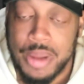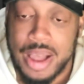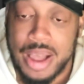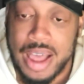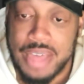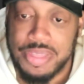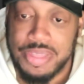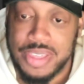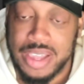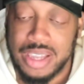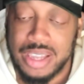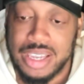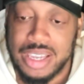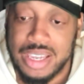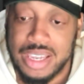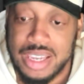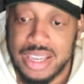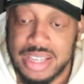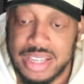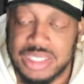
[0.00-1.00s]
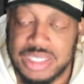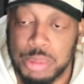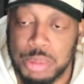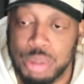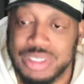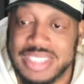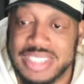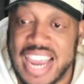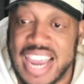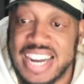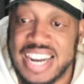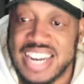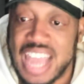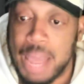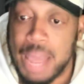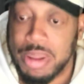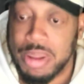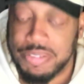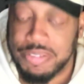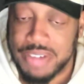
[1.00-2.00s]
I think he is the most
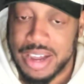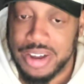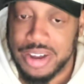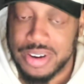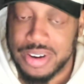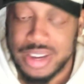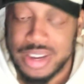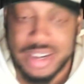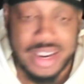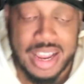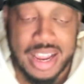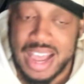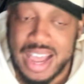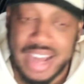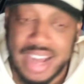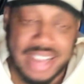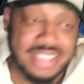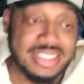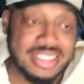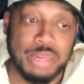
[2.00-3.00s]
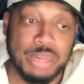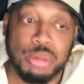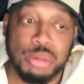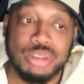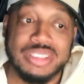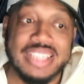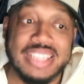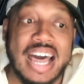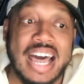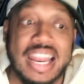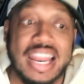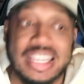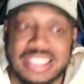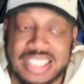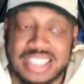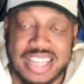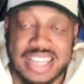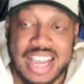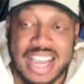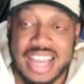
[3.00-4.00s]
dynamic fighter. I didn't say the most
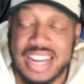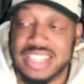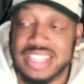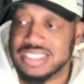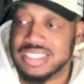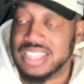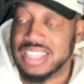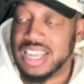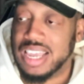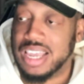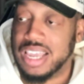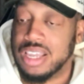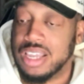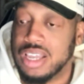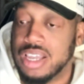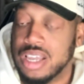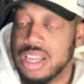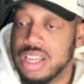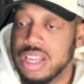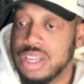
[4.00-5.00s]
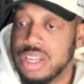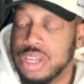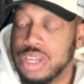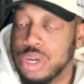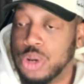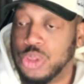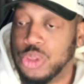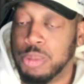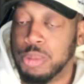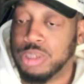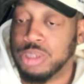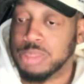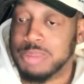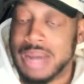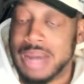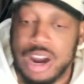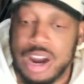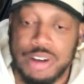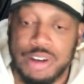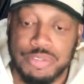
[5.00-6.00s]
talented. I didn't say, you know, the most
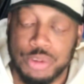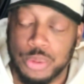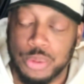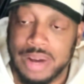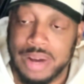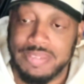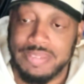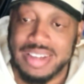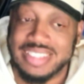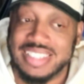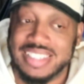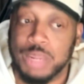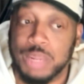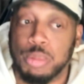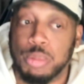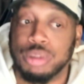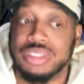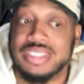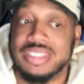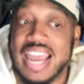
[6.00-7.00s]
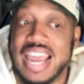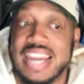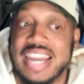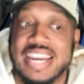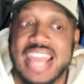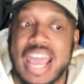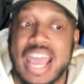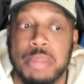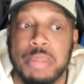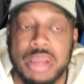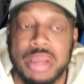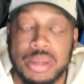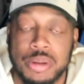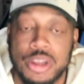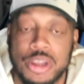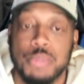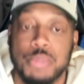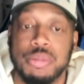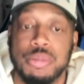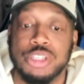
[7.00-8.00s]
powerful, whatever. I said the most dynamic,
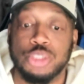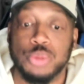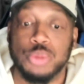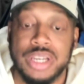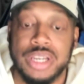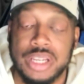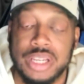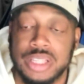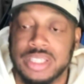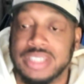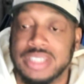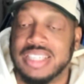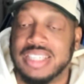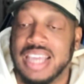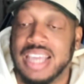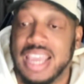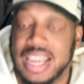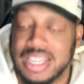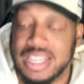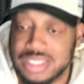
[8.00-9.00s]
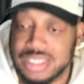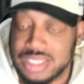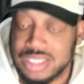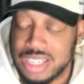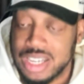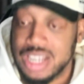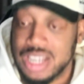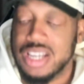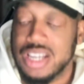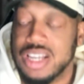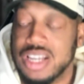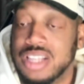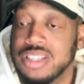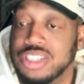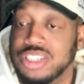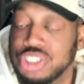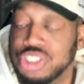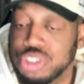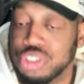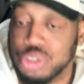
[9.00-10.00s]
between the Tanks,
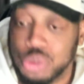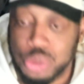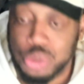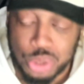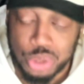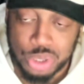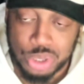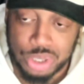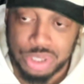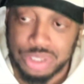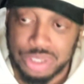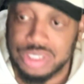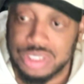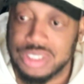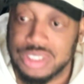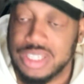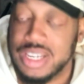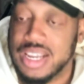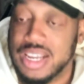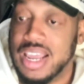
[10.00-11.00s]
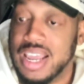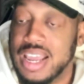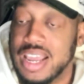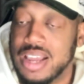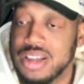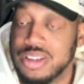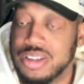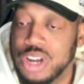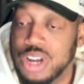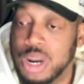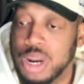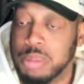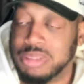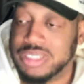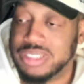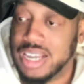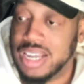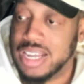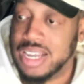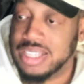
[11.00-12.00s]
the Shakurs, you know what I'm
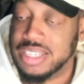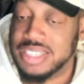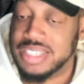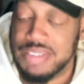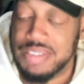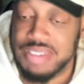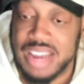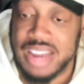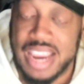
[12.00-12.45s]
saying, the Devin